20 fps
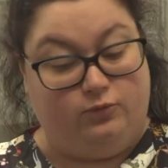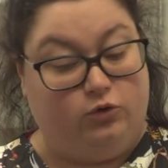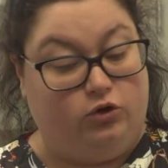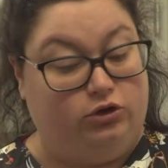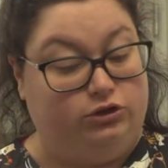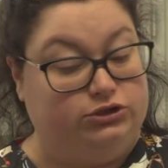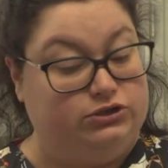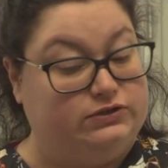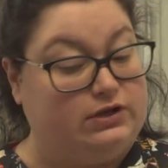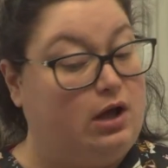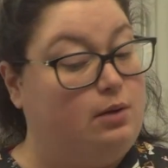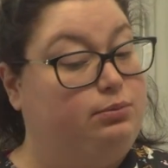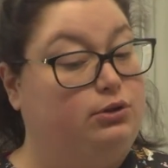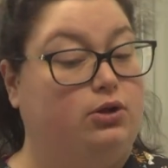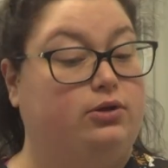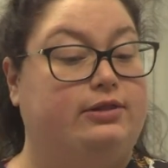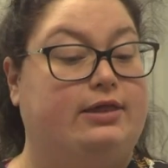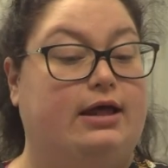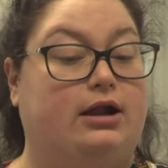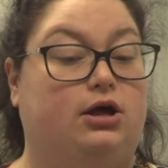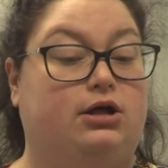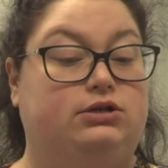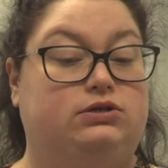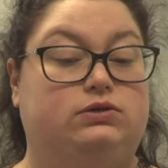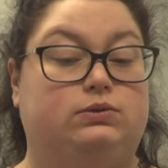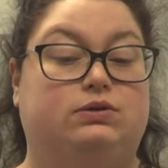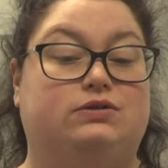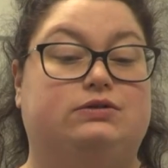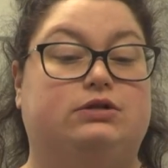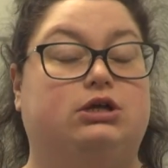we'll just upload that
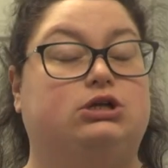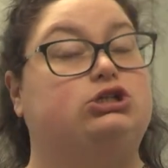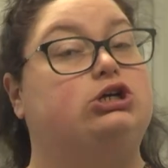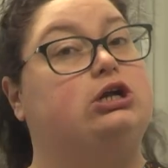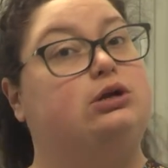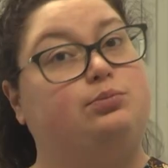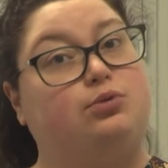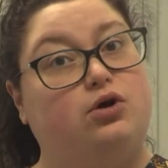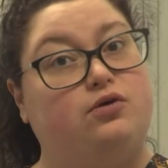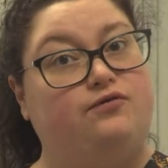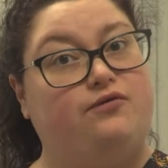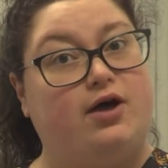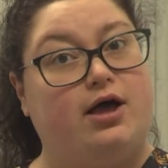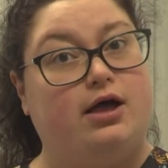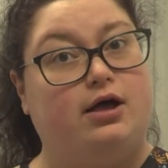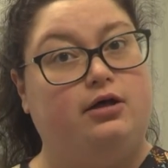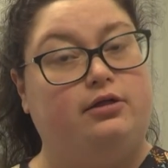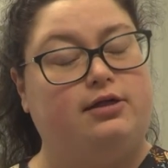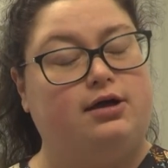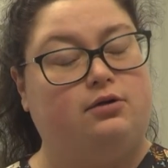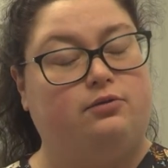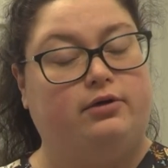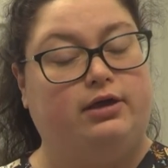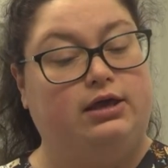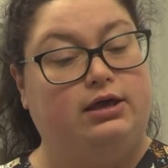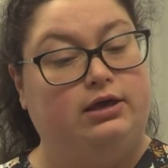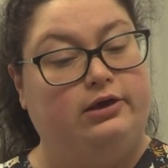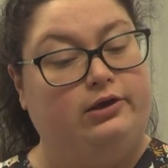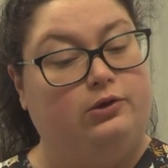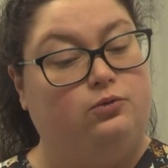onto his electronic profile. That
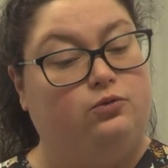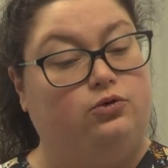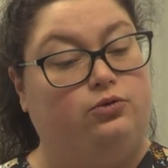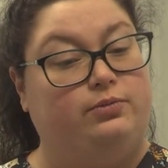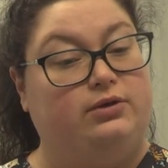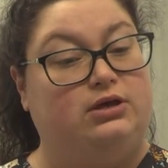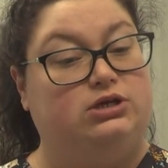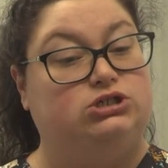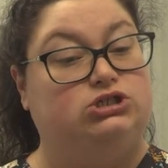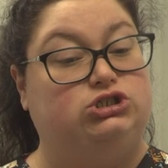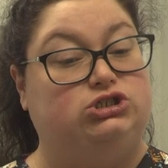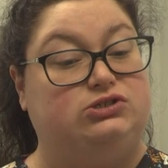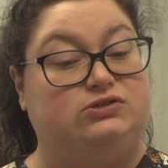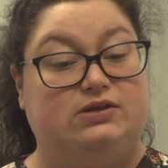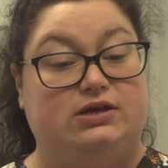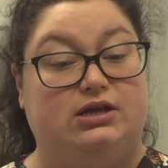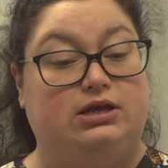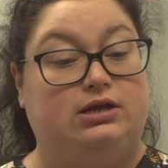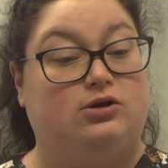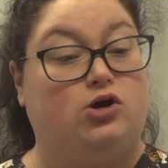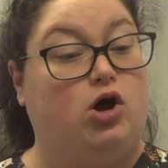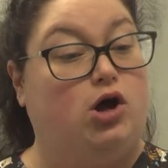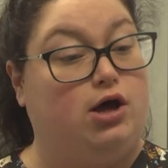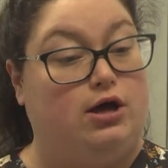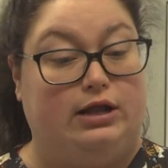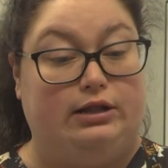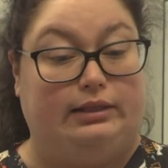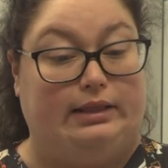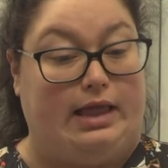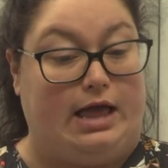way he will be seen
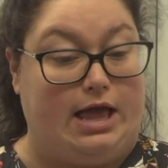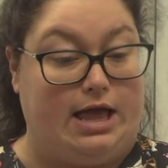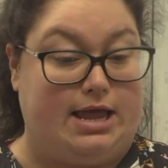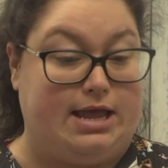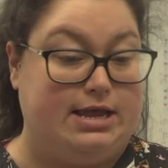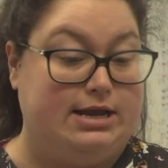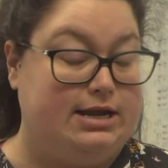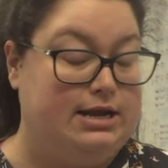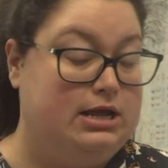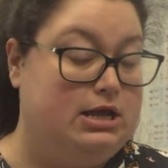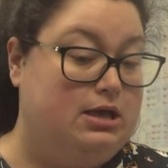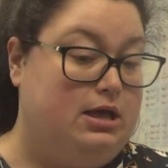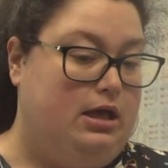online.